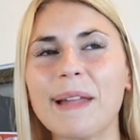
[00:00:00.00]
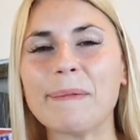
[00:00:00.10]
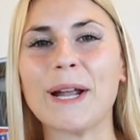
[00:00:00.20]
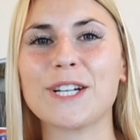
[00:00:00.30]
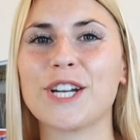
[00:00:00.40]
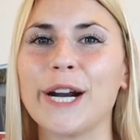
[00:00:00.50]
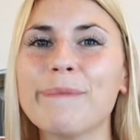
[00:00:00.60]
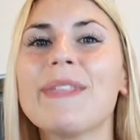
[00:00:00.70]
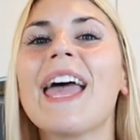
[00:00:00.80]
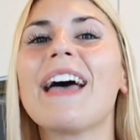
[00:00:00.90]
I'm not
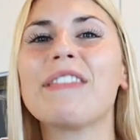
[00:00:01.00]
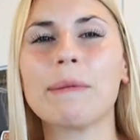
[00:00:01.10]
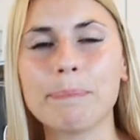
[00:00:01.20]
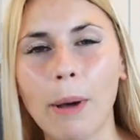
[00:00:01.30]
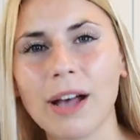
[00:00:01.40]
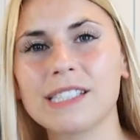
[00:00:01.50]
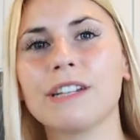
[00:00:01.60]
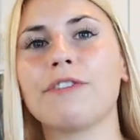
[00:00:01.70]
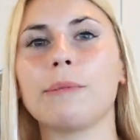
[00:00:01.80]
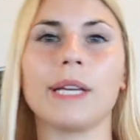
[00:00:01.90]
sure. And then
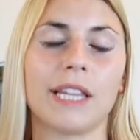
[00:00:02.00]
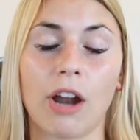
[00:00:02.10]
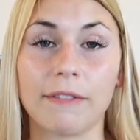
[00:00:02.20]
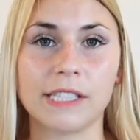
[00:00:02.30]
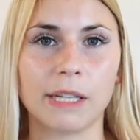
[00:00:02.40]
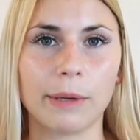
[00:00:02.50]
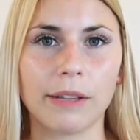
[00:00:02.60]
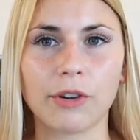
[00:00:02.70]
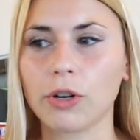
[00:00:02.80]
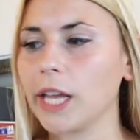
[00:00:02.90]
Boston for me, and then obviously we
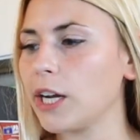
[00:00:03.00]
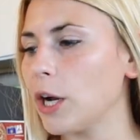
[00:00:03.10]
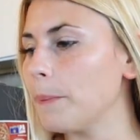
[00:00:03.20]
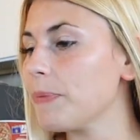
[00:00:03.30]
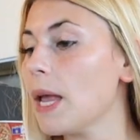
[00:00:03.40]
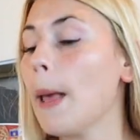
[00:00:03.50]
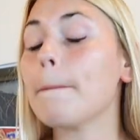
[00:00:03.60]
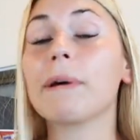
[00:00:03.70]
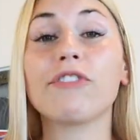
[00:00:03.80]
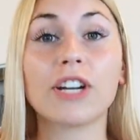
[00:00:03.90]
live in Orlando.
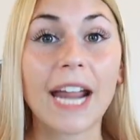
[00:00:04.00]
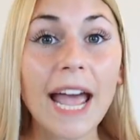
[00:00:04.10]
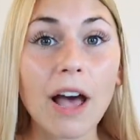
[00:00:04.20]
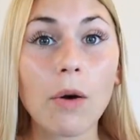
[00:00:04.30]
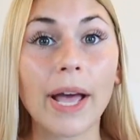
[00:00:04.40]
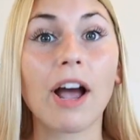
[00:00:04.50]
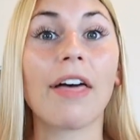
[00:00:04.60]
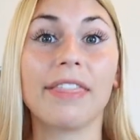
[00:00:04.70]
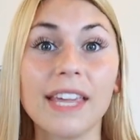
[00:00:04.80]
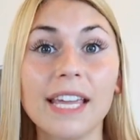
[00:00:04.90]
But for now, I
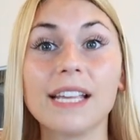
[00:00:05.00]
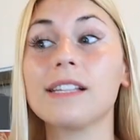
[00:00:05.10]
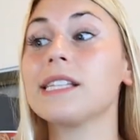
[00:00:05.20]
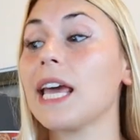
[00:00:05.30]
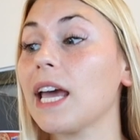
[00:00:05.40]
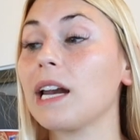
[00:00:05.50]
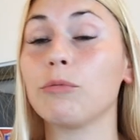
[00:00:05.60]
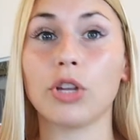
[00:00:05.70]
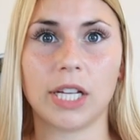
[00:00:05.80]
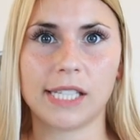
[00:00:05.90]
got these and
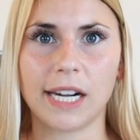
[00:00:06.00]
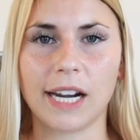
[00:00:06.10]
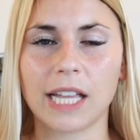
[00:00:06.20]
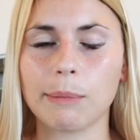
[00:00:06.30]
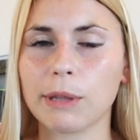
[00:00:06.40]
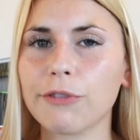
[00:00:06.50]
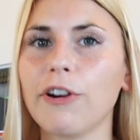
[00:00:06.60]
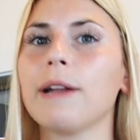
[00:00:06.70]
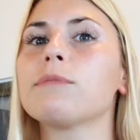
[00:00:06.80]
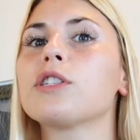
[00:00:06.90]
I'm really excited to get them in the
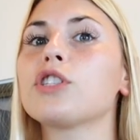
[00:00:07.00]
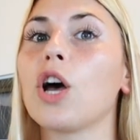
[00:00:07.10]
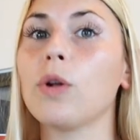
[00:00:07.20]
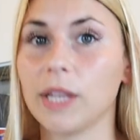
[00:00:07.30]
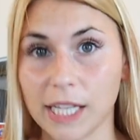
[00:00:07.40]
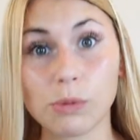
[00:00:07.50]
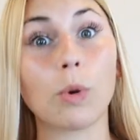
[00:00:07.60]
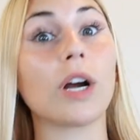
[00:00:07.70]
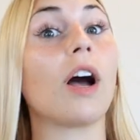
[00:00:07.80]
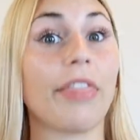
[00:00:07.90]
frames. So let's
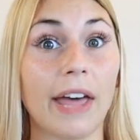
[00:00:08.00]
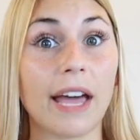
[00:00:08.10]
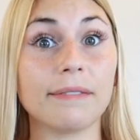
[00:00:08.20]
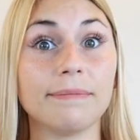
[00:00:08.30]
work on that.